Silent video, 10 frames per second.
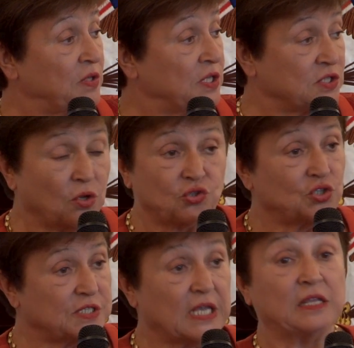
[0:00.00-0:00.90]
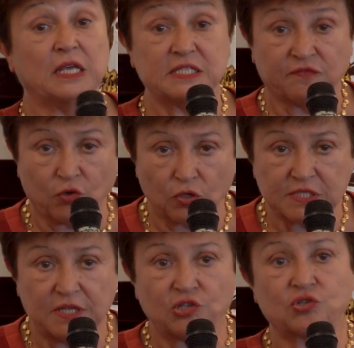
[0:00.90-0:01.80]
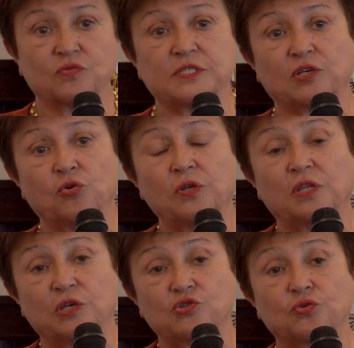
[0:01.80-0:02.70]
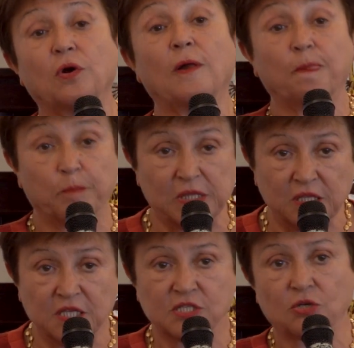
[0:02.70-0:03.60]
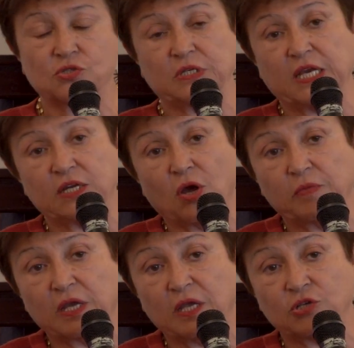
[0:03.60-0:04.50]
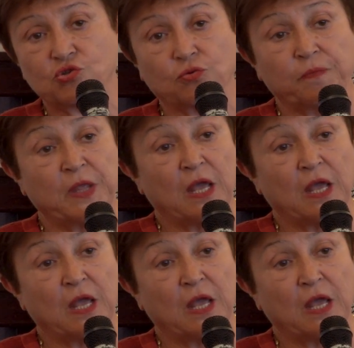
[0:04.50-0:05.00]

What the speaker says: It is not just, it is of course national security issue, but it is also an economic issue.